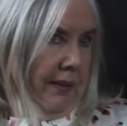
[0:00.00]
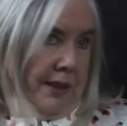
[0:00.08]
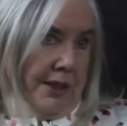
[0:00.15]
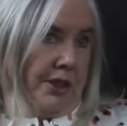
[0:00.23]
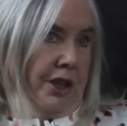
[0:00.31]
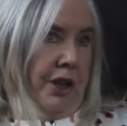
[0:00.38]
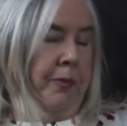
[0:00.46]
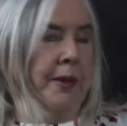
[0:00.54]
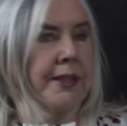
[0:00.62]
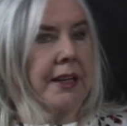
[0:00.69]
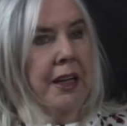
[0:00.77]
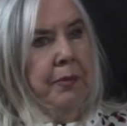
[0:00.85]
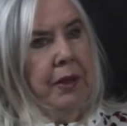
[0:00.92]
this year it'll be
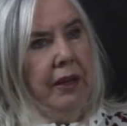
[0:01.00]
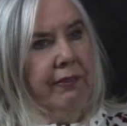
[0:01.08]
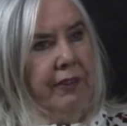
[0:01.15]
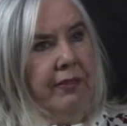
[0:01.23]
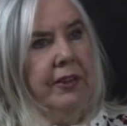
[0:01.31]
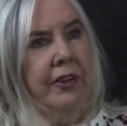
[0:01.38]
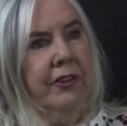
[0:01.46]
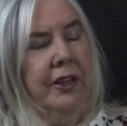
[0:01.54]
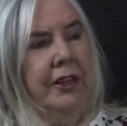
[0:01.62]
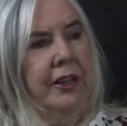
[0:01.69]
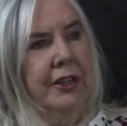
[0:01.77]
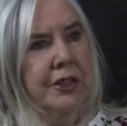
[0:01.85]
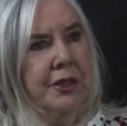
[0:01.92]
celebrating 53
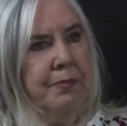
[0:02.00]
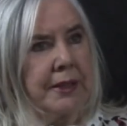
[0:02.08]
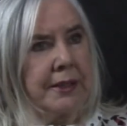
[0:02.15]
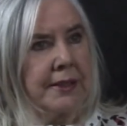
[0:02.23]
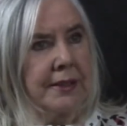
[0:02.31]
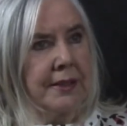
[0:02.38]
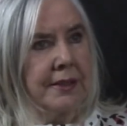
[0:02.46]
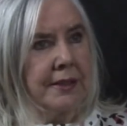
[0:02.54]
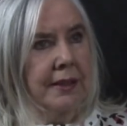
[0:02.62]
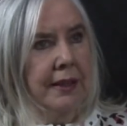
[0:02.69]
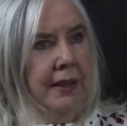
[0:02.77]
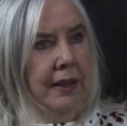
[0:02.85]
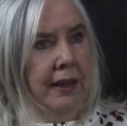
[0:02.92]
years in business.
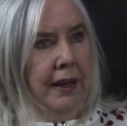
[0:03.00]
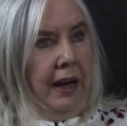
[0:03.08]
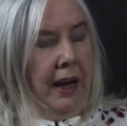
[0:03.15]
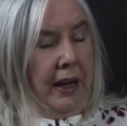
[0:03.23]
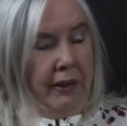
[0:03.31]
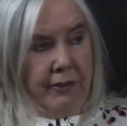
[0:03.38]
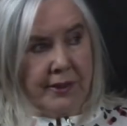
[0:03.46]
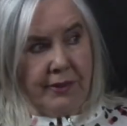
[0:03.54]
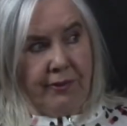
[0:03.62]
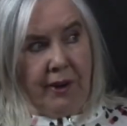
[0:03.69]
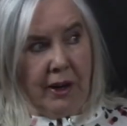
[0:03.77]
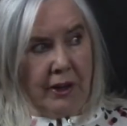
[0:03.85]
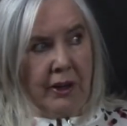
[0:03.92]
And it's a
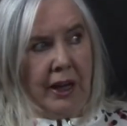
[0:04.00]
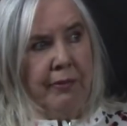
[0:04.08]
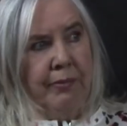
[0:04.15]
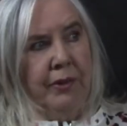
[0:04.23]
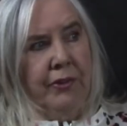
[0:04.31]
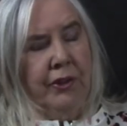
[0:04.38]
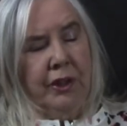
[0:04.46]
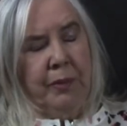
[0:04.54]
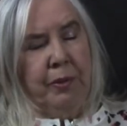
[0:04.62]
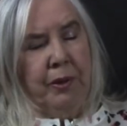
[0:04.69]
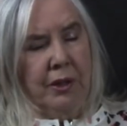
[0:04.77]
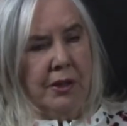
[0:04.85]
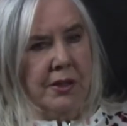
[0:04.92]
far cry from the
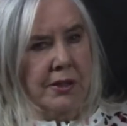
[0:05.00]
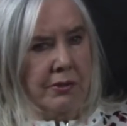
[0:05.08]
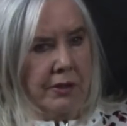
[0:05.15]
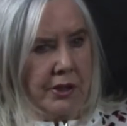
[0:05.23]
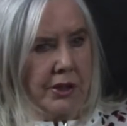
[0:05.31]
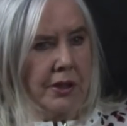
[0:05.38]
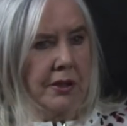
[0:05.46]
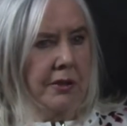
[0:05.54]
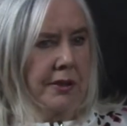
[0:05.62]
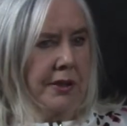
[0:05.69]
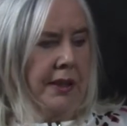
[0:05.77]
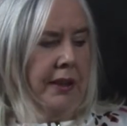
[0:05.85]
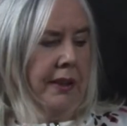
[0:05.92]
£30 original
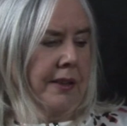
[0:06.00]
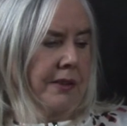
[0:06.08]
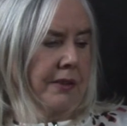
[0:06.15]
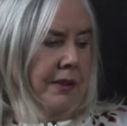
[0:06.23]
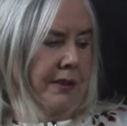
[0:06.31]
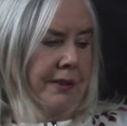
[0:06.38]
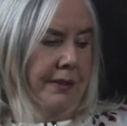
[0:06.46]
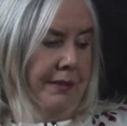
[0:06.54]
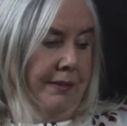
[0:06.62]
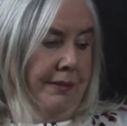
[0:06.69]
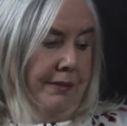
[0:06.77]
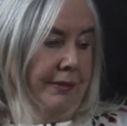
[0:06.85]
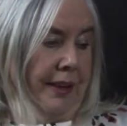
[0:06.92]
takings on the,
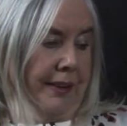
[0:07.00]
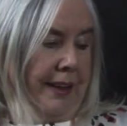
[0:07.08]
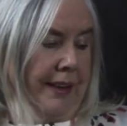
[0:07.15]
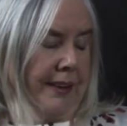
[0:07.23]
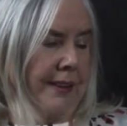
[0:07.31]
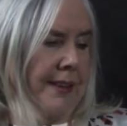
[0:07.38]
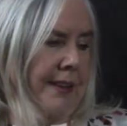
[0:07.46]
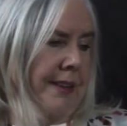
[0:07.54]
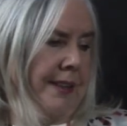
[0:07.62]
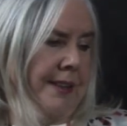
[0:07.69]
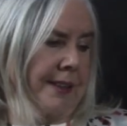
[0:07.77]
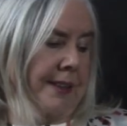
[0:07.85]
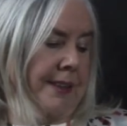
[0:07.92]
that night in
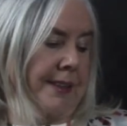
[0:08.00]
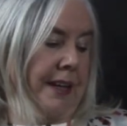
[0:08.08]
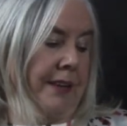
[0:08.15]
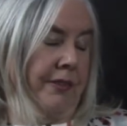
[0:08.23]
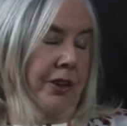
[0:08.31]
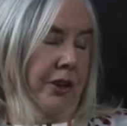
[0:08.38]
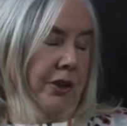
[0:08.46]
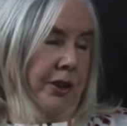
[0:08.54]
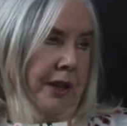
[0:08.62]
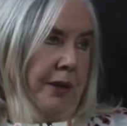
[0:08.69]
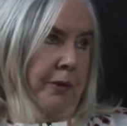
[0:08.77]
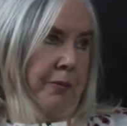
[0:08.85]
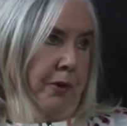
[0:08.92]
1967. They're now
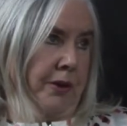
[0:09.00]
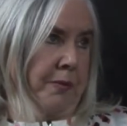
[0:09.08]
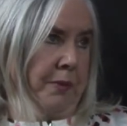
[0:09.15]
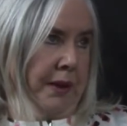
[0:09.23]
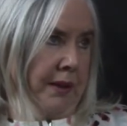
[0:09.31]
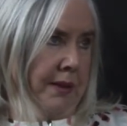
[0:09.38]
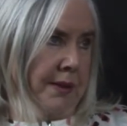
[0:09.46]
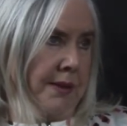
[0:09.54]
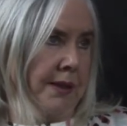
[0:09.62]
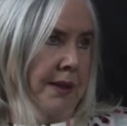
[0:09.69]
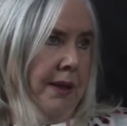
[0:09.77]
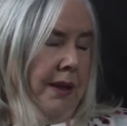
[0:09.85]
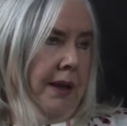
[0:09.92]
dealing with multi
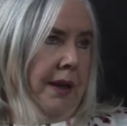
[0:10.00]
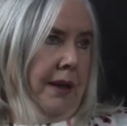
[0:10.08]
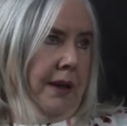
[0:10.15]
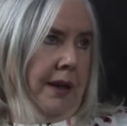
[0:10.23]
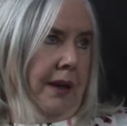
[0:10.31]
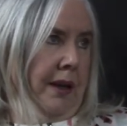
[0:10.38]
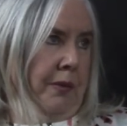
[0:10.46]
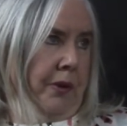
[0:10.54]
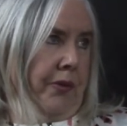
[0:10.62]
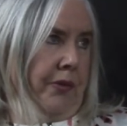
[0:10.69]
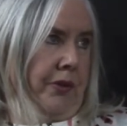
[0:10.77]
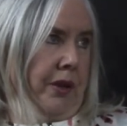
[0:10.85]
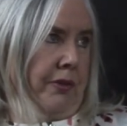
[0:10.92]
millions uh,
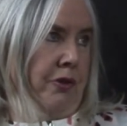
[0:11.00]
with three or